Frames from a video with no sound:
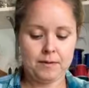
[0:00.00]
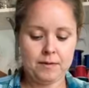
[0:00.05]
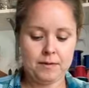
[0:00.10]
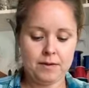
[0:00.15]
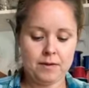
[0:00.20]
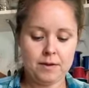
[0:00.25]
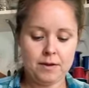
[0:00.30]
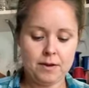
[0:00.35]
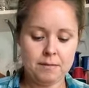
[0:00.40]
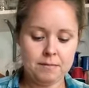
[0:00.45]

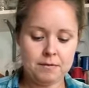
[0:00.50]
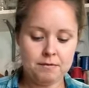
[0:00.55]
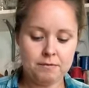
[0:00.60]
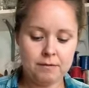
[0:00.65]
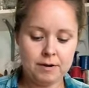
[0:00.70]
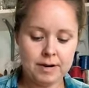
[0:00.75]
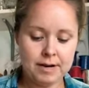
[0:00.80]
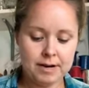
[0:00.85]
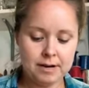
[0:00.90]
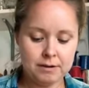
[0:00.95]
Come
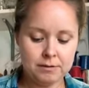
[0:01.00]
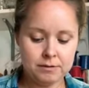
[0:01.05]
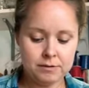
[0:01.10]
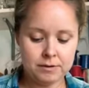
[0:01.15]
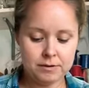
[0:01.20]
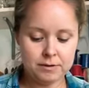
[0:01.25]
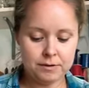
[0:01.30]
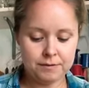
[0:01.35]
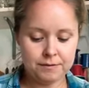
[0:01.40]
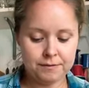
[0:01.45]
around
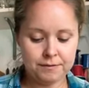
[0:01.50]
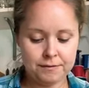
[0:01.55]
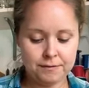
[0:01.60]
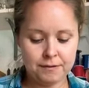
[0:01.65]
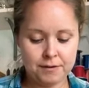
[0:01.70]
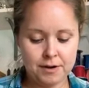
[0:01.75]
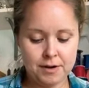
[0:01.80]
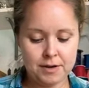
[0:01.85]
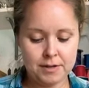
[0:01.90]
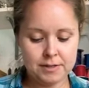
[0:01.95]
the
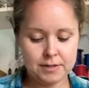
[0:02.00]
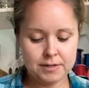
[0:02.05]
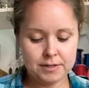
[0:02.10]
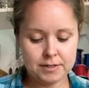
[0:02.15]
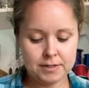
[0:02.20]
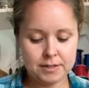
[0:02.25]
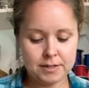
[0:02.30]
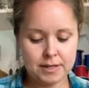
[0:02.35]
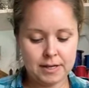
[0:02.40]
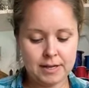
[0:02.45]

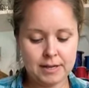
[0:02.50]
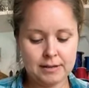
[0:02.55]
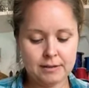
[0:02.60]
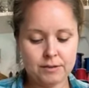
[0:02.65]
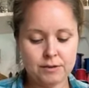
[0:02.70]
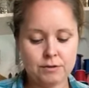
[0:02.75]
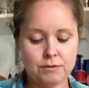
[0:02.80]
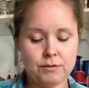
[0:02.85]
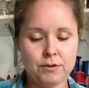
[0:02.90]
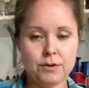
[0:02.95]
front and
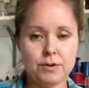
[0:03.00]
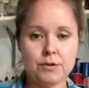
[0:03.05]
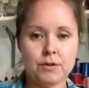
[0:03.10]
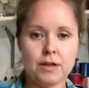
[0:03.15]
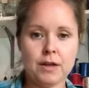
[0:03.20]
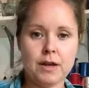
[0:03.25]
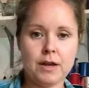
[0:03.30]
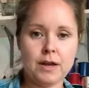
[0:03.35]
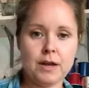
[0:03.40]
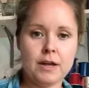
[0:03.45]
through
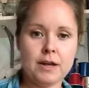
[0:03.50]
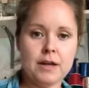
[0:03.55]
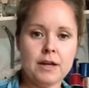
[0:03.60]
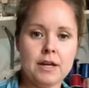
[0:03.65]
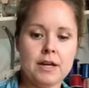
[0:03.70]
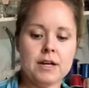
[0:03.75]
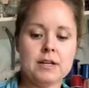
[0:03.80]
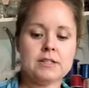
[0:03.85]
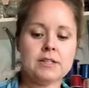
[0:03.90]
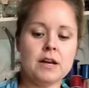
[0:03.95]
there.
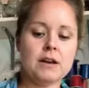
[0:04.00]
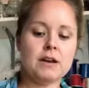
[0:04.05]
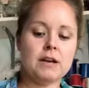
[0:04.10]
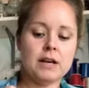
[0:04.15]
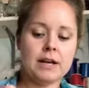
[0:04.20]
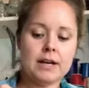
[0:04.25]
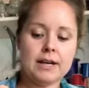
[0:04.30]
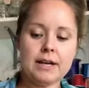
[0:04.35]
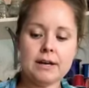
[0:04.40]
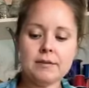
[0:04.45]
So
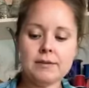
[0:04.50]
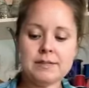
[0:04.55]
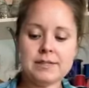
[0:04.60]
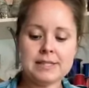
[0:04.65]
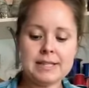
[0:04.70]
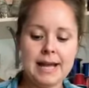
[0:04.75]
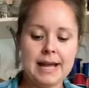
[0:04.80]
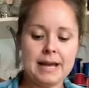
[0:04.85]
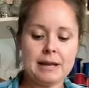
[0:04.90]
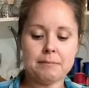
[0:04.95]
like I was
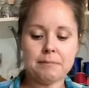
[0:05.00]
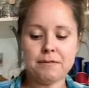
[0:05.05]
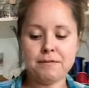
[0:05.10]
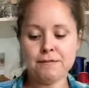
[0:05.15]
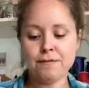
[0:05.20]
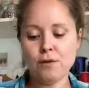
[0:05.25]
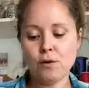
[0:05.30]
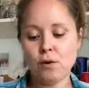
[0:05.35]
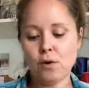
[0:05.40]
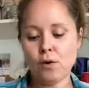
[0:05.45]
saying
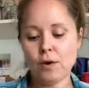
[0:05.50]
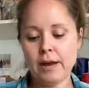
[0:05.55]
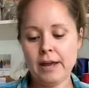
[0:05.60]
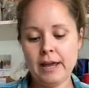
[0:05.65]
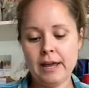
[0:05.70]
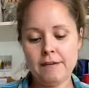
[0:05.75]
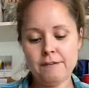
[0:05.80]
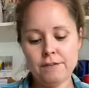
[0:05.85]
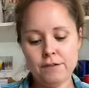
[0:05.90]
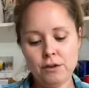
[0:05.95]
before,
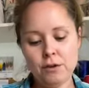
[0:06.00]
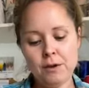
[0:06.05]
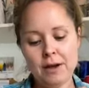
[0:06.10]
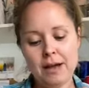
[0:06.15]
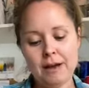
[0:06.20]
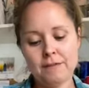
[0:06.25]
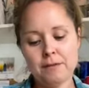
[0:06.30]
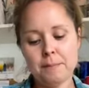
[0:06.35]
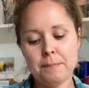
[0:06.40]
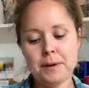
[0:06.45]
if you
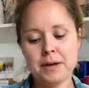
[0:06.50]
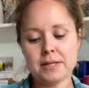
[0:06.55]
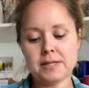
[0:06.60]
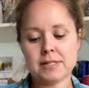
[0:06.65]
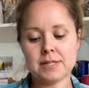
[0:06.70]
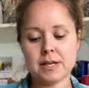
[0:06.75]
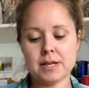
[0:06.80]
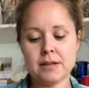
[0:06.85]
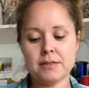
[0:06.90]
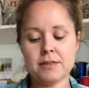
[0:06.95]
have a
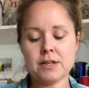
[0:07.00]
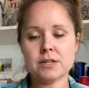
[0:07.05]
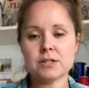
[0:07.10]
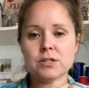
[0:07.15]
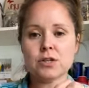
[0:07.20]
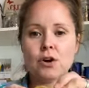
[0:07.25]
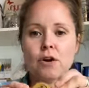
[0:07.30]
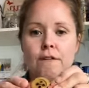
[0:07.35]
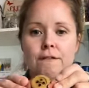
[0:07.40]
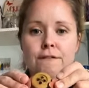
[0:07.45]
button that's
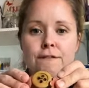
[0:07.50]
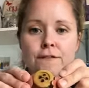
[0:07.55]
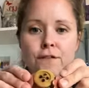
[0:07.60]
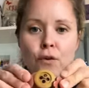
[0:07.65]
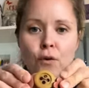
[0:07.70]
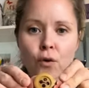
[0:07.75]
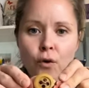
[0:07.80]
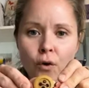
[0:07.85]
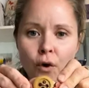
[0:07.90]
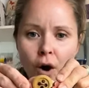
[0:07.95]
got
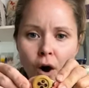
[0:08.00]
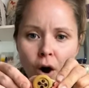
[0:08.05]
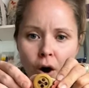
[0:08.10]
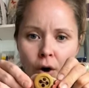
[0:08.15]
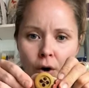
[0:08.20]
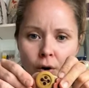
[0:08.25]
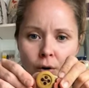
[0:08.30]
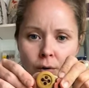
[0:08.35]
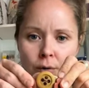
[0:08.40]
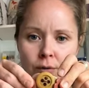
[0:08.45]
four
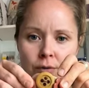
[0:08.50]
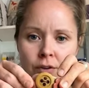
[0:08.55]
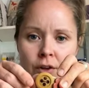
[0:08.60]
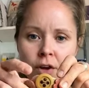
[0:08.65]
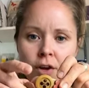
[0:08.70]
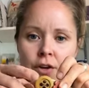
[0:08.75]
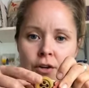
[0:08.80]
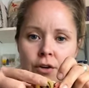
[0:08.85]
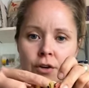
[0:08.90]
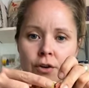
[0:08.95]
holes,
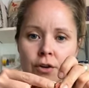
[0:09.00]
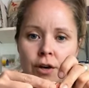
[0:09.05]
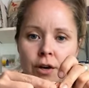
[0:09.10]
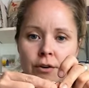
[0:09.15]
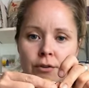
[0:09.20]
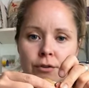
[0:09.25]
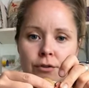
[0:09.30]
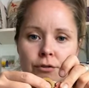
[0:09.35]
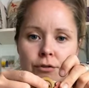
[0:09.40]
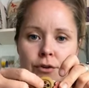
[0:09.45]
you go
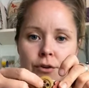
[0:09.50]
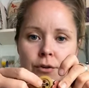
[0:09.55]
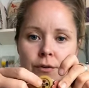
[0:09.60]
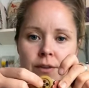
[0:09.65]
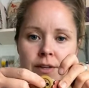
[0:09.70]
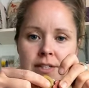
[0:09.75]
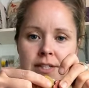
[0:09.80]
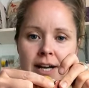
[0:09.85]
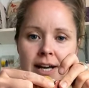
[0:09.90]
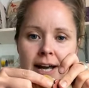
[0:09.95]
through on the
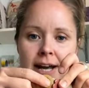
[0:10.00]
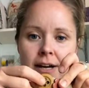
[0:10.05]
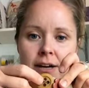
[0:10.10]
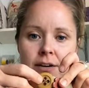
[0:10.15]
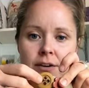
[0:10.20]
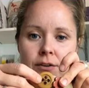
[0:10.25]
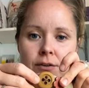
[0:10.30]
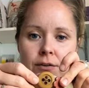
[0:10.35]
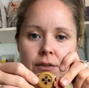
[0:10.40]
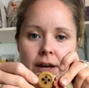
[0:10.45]

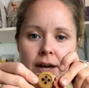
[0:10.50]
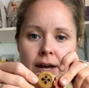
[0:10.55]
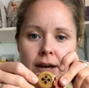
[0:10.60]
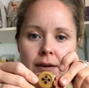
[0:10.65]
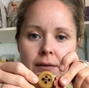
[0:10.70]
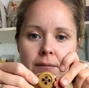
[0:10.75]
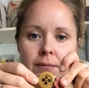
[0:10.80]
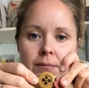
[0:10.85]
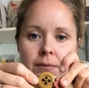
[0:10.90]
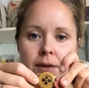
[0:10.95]
diagonal there.
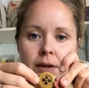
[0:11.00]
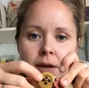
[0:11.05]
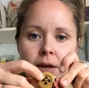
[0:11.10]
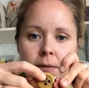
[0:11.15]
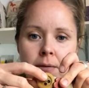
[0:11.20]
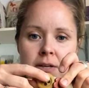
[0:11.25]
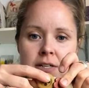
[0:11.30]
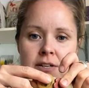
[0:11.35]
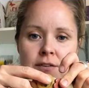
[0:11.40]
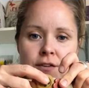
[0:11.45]

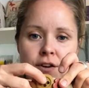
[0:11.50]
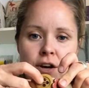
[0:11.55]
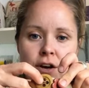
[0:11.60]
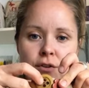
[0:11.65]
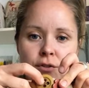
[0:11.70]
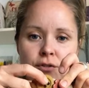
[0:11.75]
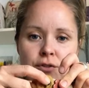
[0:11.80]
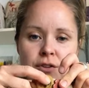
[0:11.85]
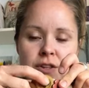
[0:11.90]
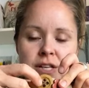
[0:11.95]
Because if you go
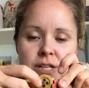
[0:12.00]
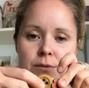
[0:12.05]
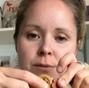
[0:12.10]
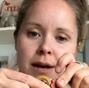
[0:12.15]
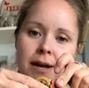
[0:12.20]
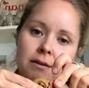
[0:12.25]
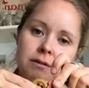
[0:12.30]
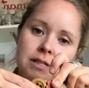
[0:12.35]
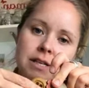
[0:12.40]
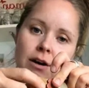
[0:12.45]
through this way,
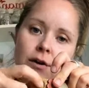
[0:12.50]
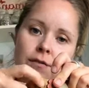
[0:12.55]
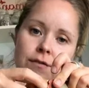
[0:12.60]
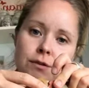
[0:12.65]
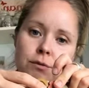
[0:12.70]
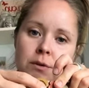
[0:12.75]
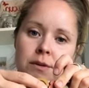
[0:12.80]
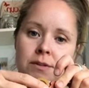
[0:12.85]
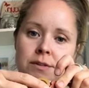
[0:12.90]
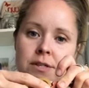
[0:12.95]
it'll sit off to
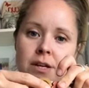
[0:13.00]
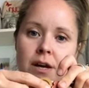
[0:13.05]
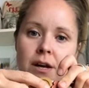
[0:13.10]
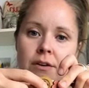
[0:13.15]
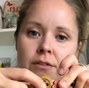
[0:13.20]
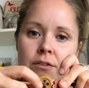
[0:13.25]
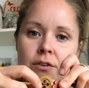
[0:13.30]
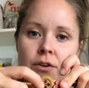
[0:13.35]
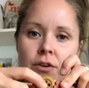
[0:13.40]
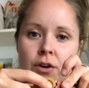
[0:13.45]
one side,
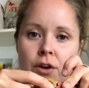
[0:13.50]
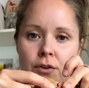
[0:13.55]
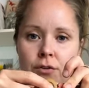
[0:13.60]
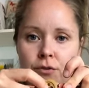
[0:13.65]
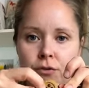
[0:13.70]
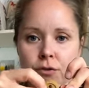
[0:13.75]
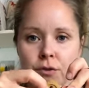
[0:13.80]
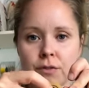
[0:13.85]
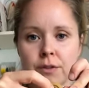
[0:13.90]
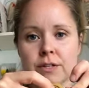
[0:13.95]
so you go
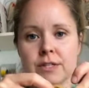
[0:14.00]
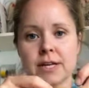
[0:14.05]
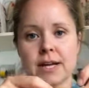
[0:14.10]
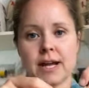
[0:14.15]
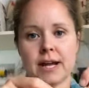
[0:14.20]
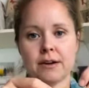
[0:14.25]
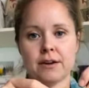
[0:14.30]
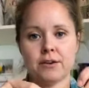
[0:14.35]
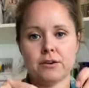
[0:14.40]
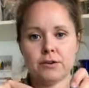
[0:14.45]
through on the
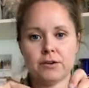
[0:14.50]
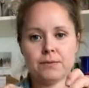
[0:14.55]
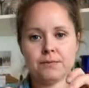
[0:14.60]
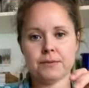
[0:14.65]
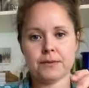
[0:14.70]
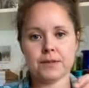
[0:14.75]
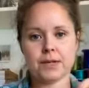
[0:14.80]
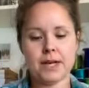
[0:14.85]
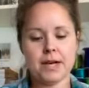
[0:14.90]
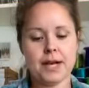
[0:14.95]
diagonal,
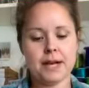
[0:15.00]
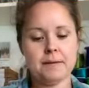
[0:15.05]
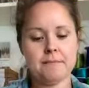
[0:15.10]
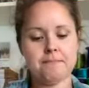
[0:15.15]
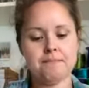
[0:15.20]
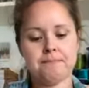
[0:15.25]
okay?